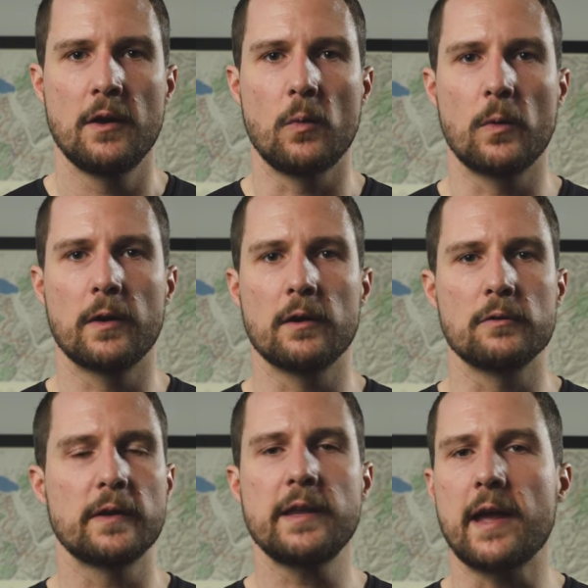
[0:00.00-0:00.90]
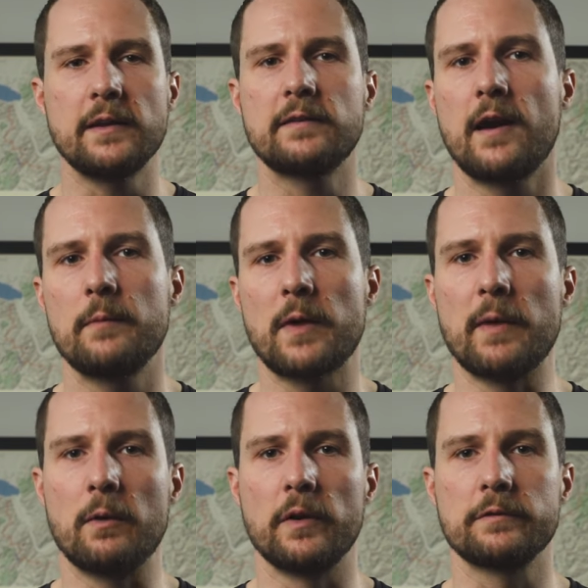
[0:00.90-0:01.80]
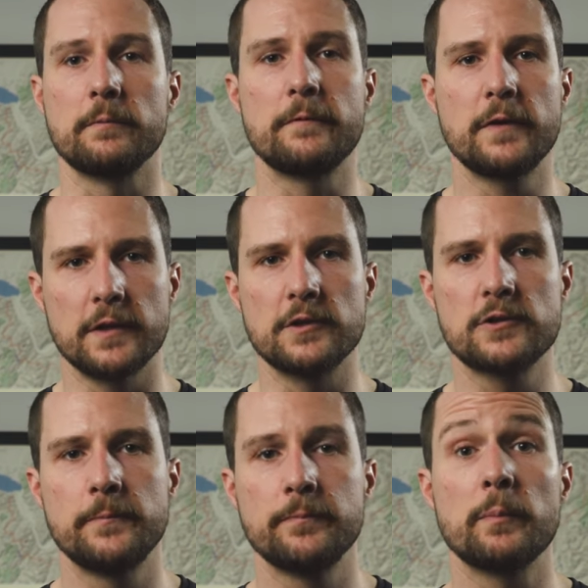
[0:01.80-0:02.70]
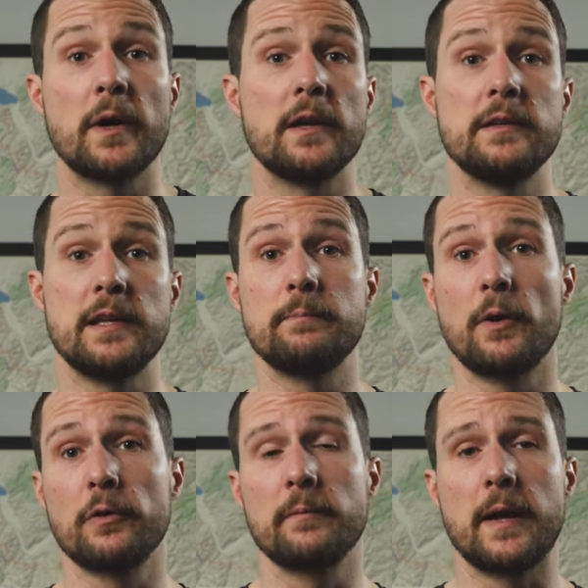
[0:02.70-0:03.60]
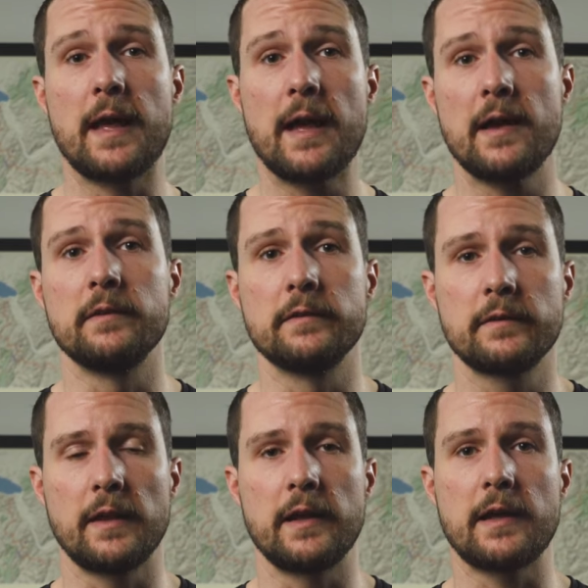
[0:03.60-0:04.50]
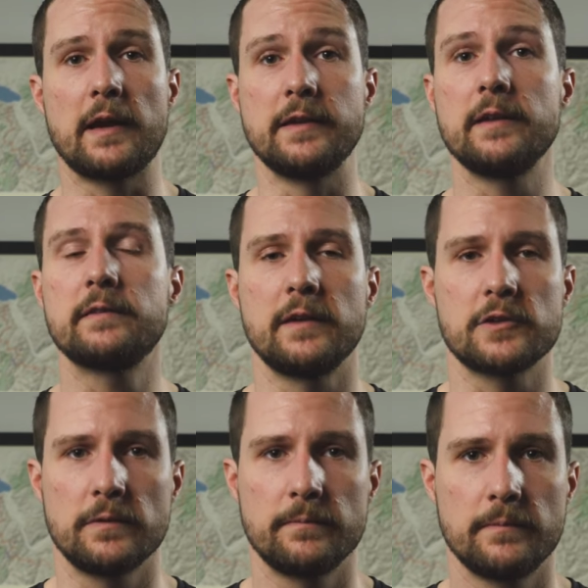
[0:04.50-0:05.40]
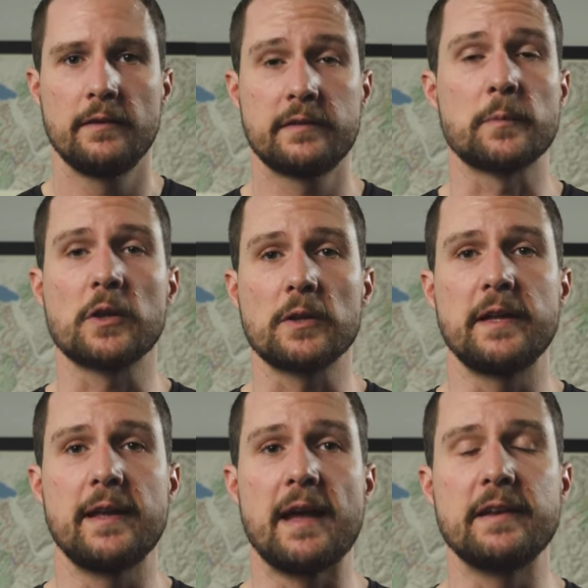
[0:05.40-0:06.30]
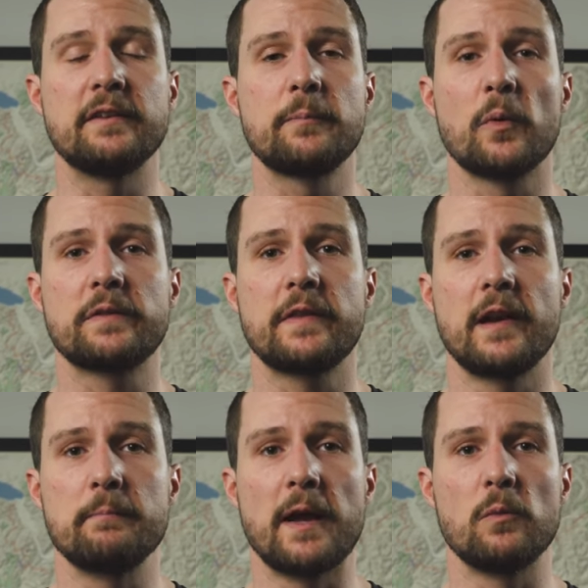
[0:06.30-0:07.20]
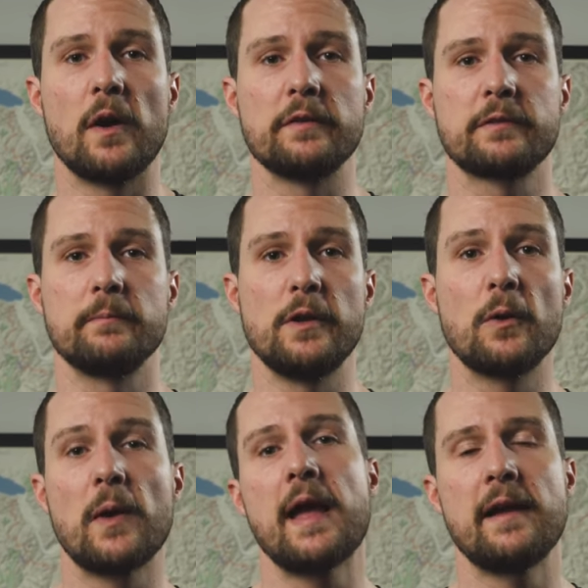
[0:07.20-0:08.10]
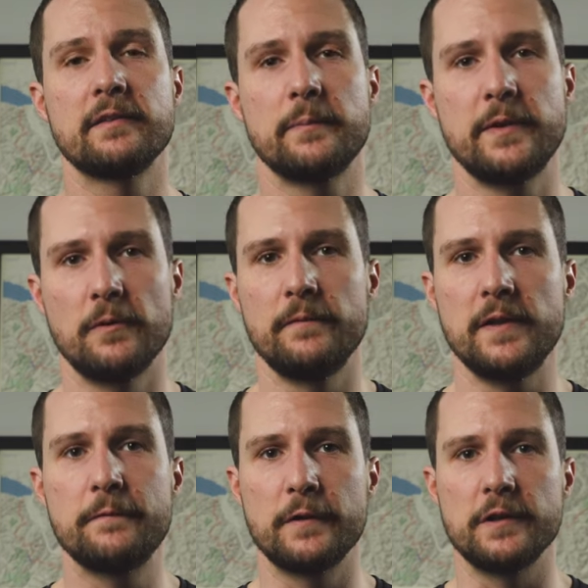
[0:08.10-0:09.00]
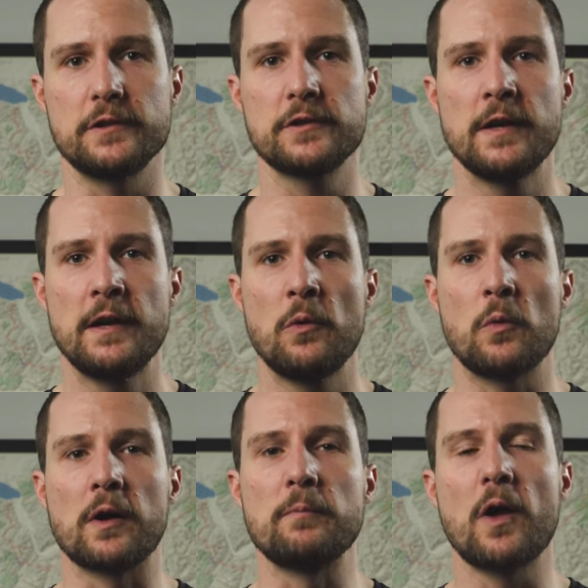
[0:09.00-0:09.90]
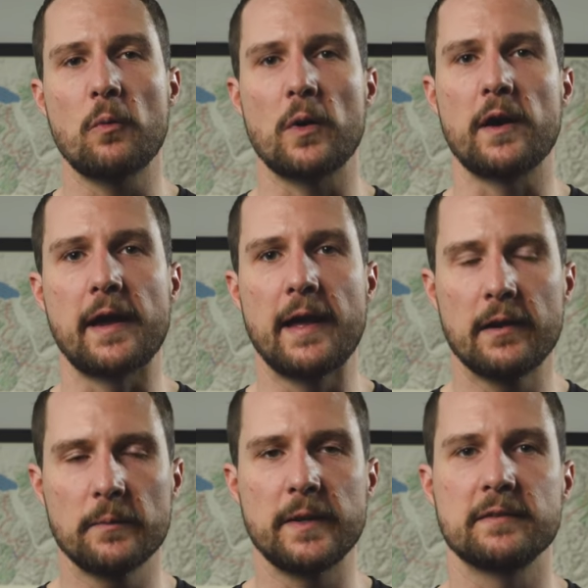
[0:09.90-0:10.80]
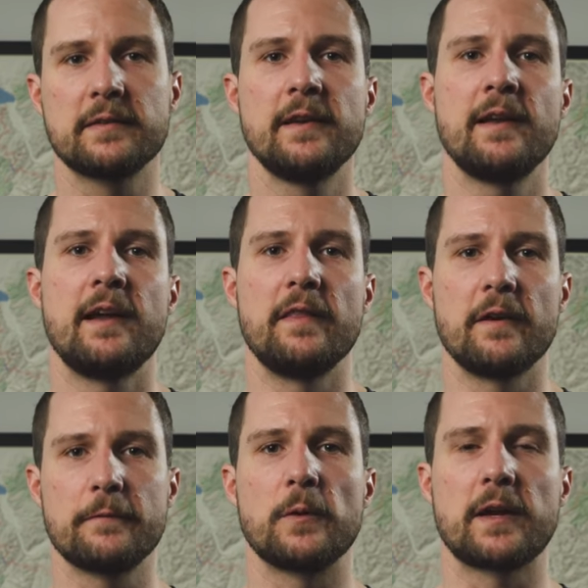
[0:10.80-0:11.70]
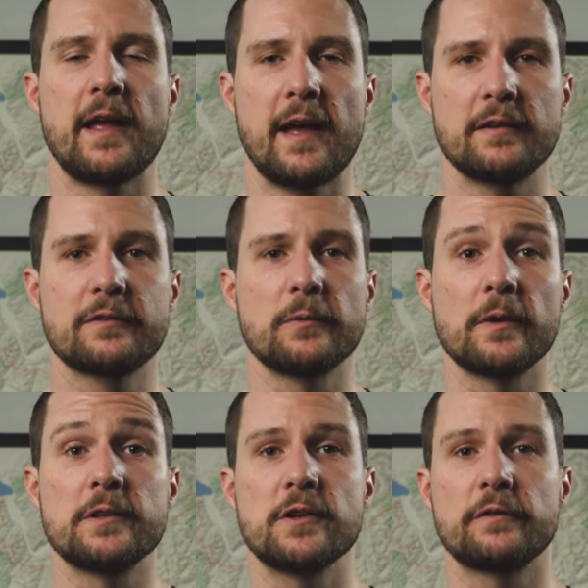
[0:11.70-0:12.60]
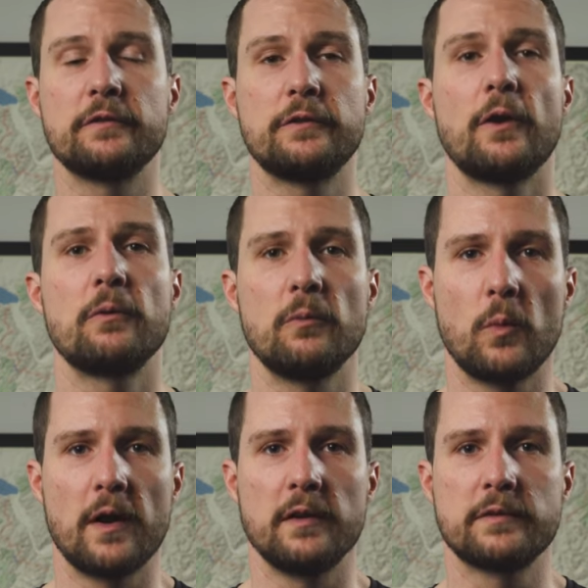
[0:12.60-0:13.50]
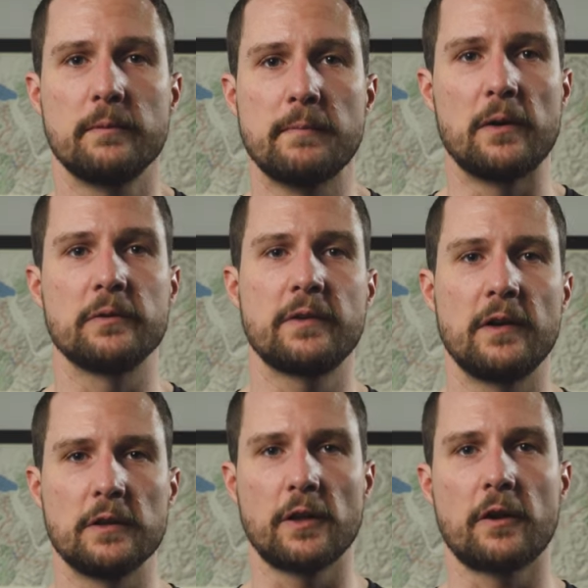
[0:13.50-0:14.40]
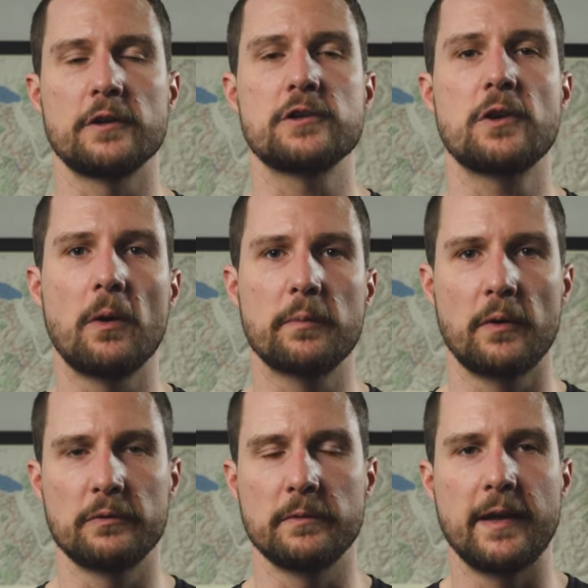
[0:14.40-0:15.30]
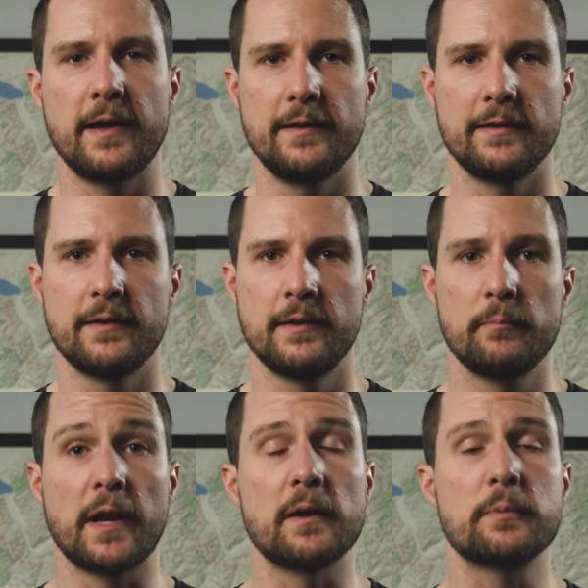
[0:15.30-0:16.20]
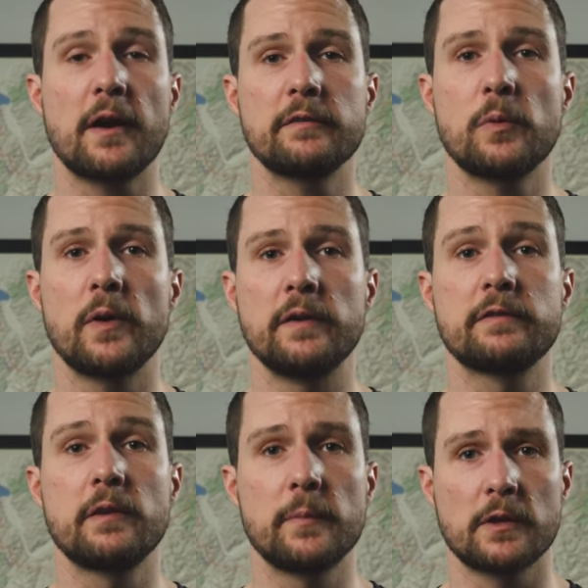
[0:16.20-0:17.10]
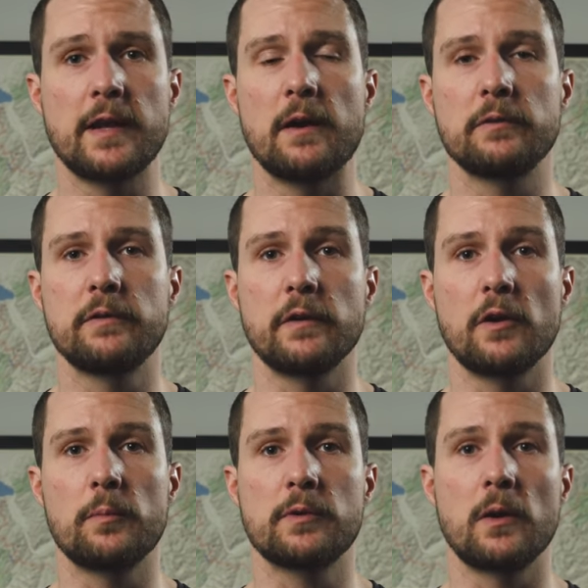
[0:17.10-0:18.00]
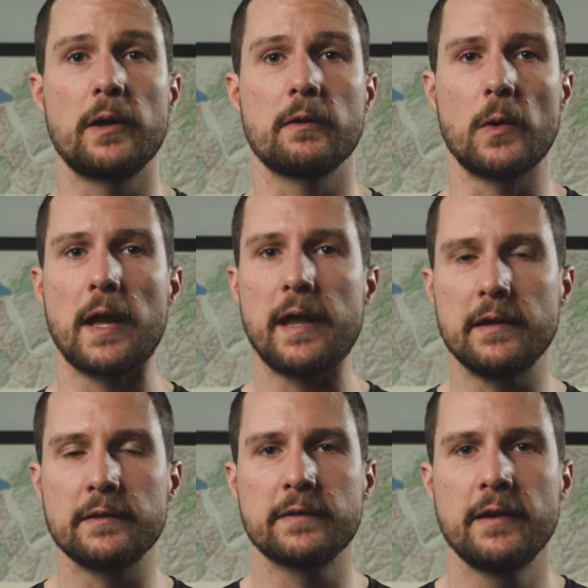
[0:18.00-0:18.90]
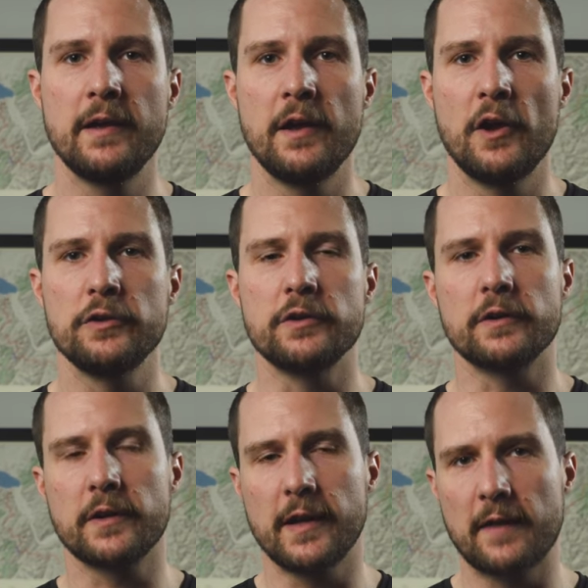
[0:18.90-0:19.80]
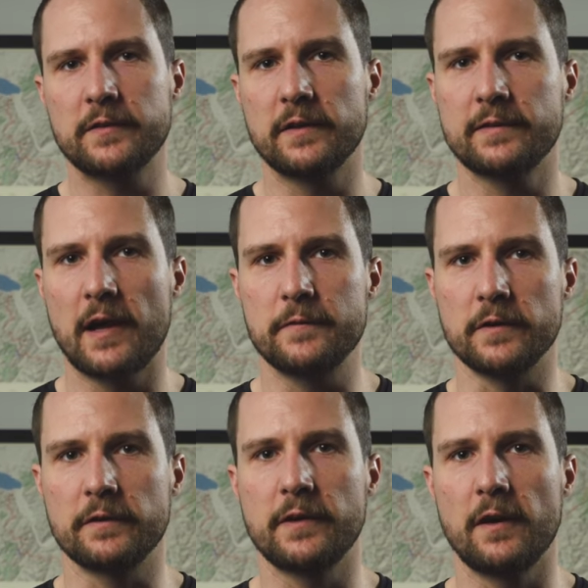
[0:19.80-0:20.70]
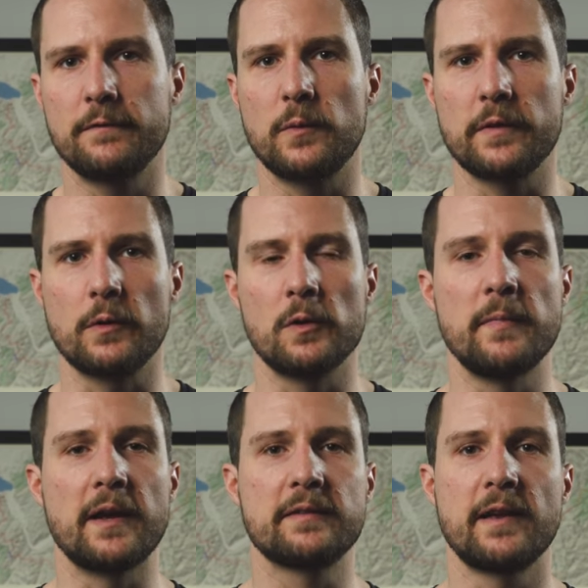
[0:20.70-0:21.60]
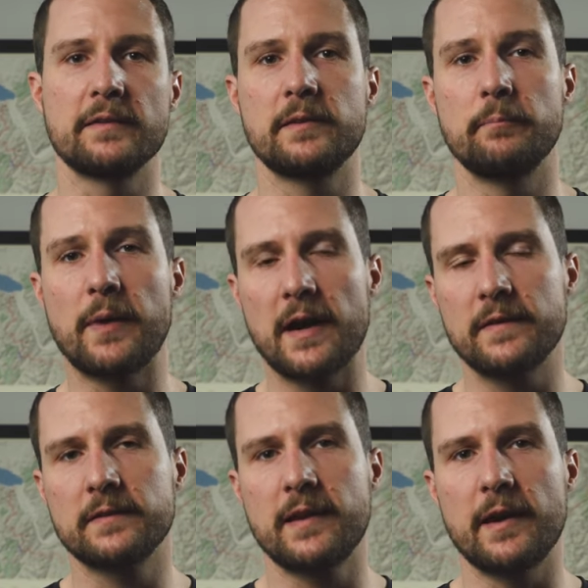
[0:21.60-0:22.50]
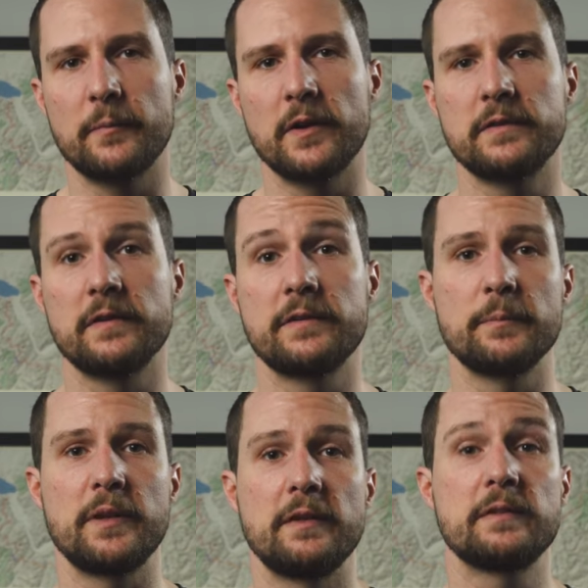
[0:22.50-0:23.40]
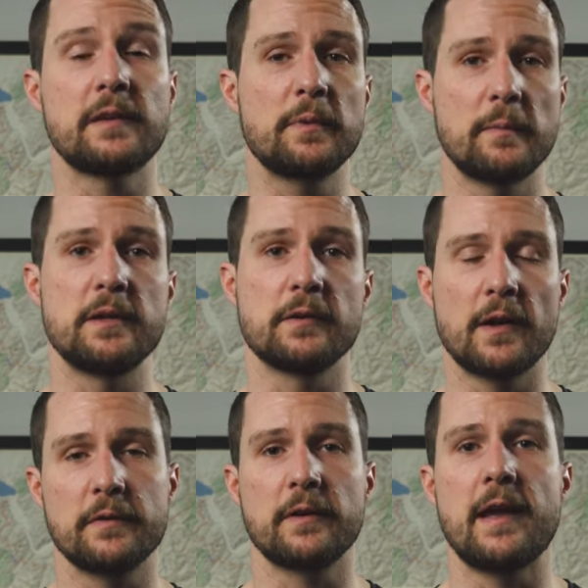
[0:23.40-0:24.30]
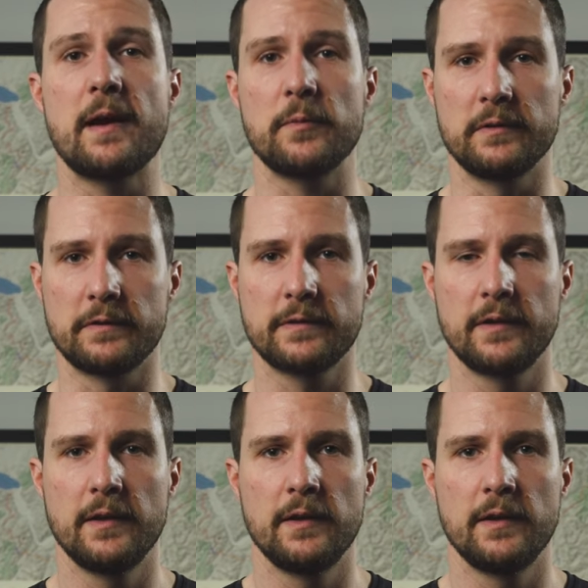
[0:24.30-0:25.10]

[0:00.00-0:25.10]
Or really any time I might want some footage, but need both of my hands, like at an aid station. Similarly, any sports that I might want some no hands P O V footage where I'm not wearing a helmet and therefore can't or just don't want to mount a large GoPro to my head. But at a price point similar now to the GoPro Hero eight, you're gonna have to decide for yourself whether it would make sense to buy this camera to simply supplement your other cameras.